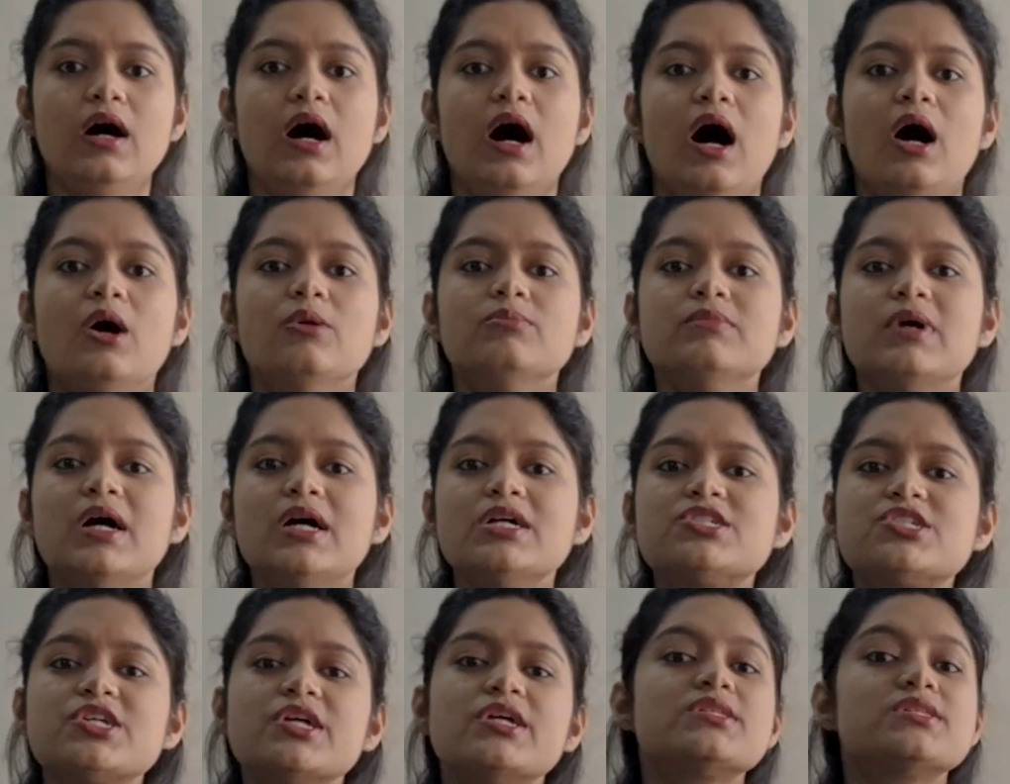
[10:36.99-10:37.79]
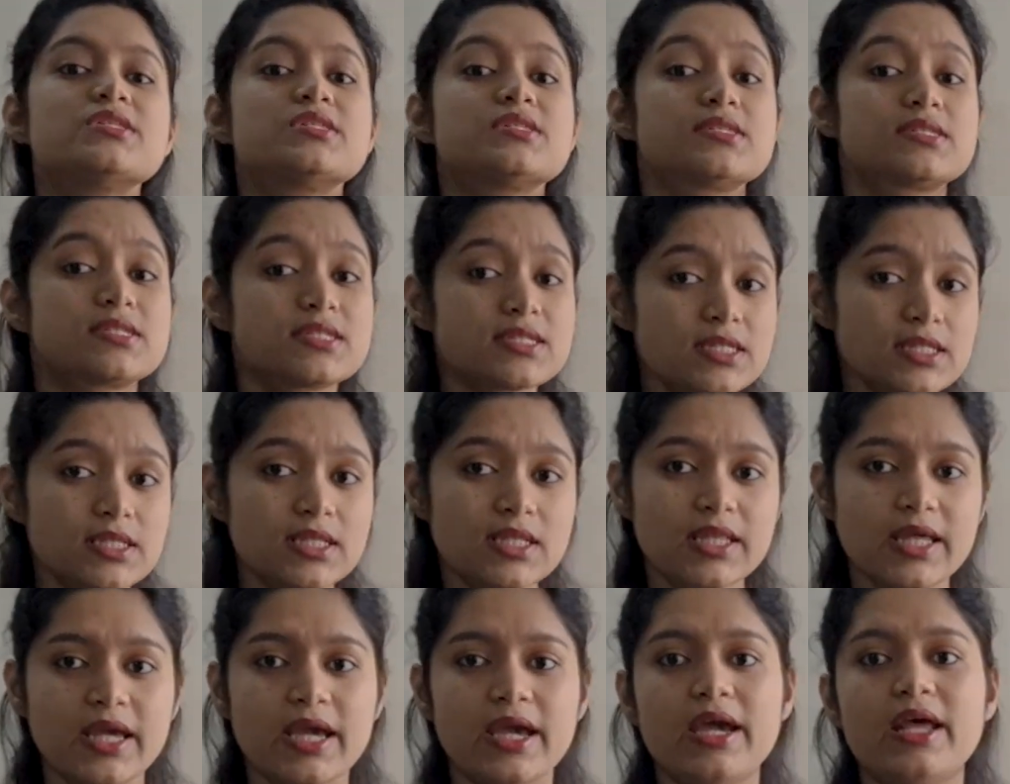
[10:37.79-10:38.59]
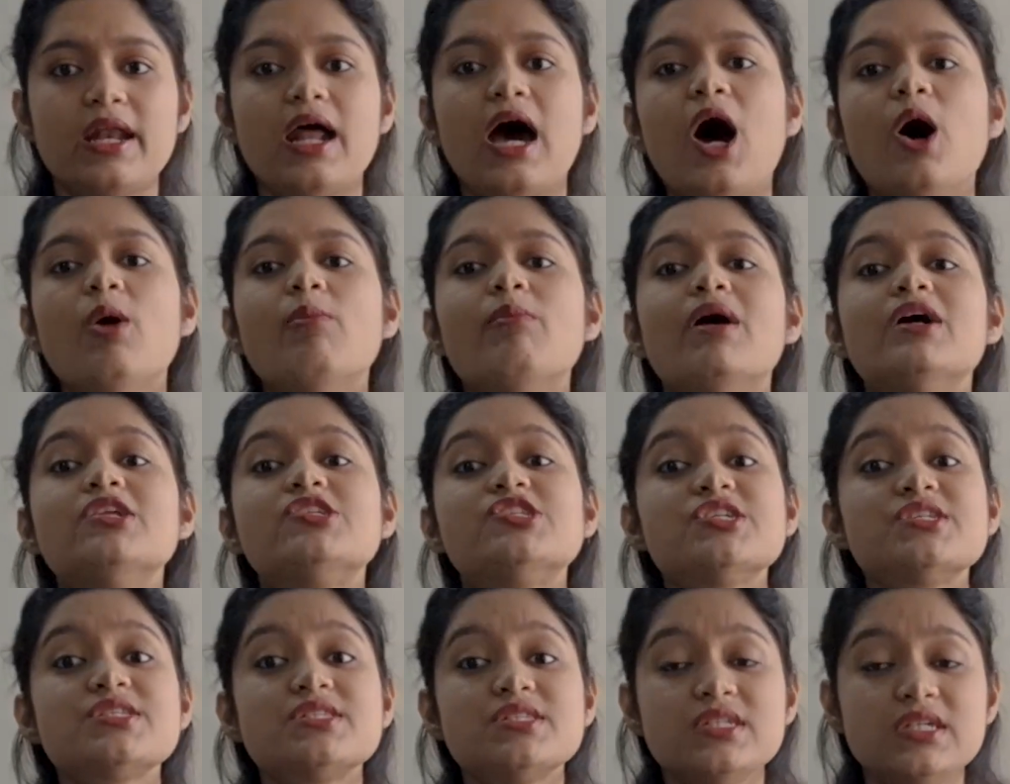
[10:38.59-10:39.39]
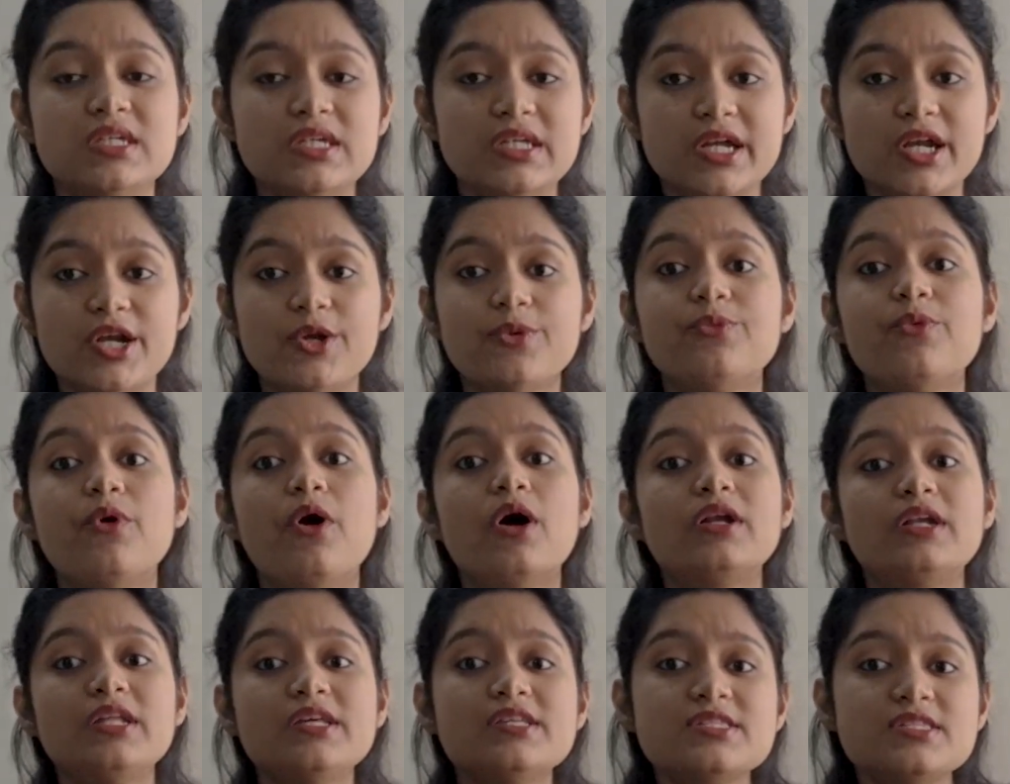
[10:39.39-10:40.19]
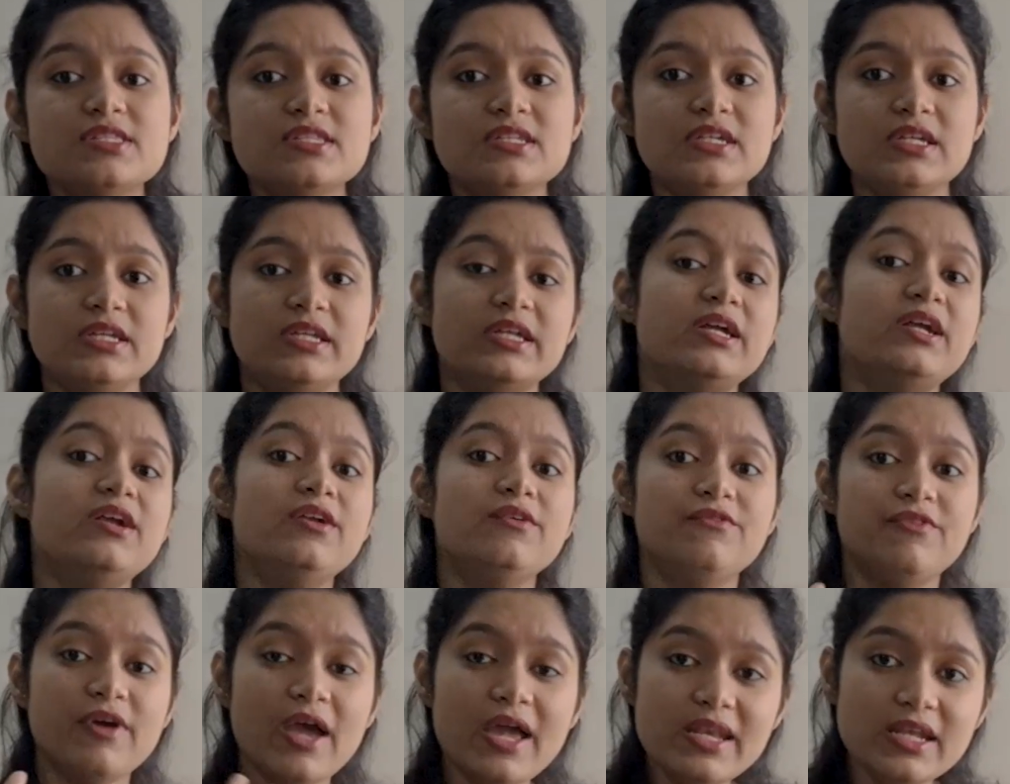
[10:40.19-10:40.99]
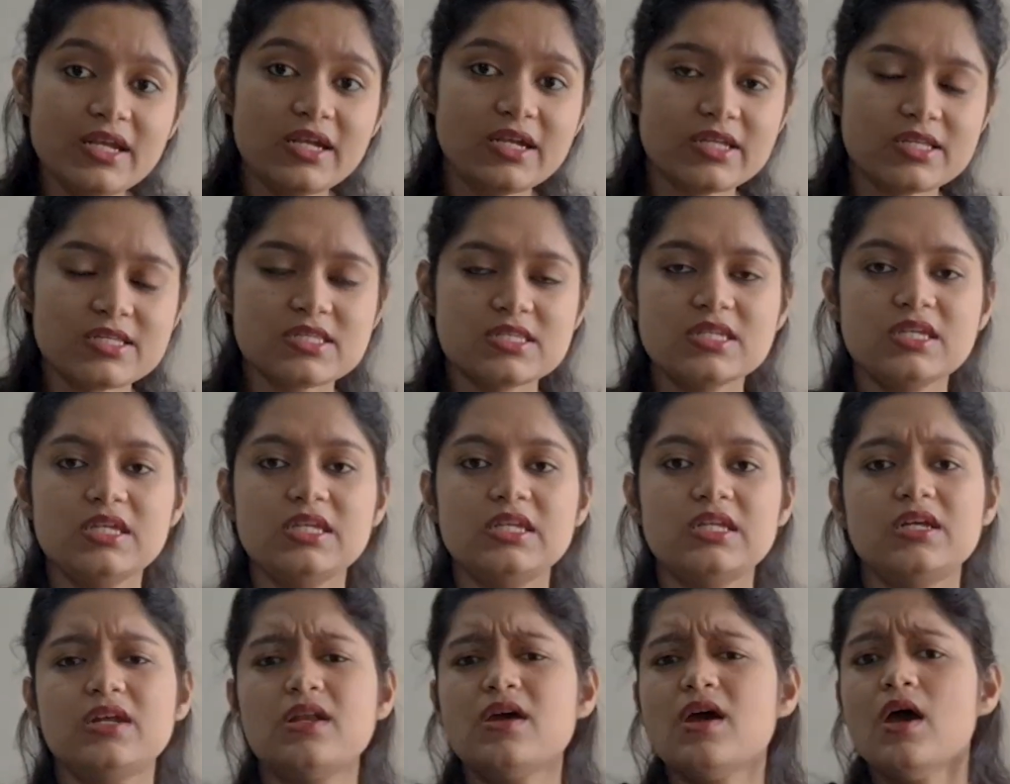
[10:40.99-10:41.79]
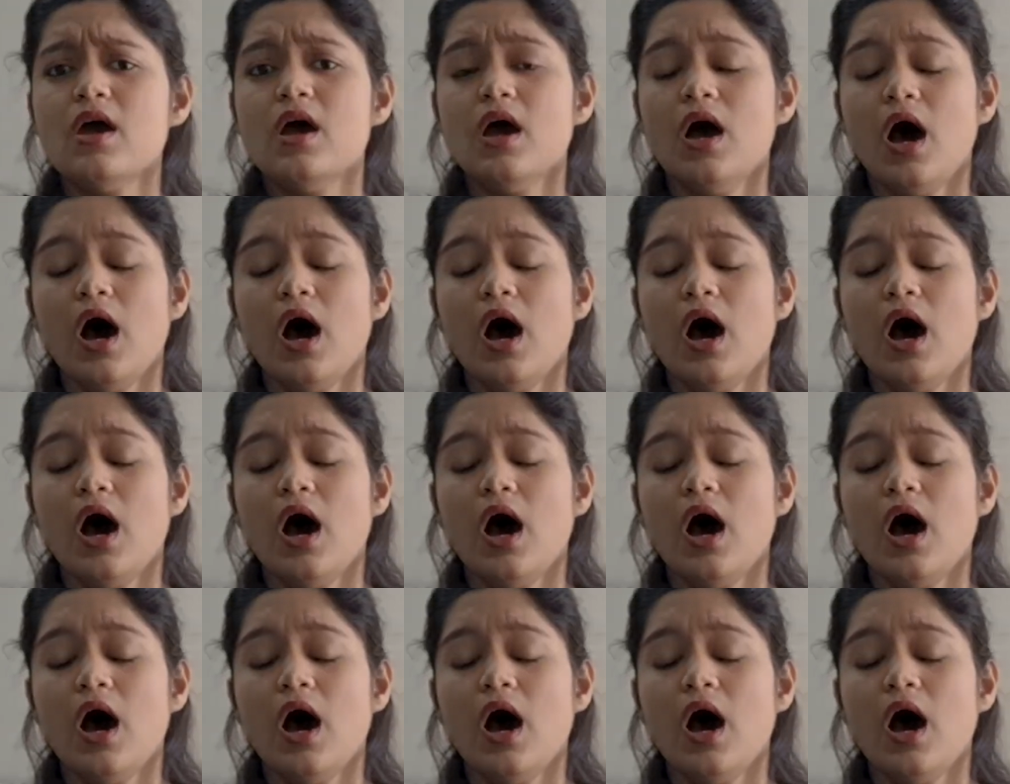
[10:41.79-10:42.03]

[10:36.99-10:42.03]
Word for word: how much is still there how much is needed what is needed when it is needed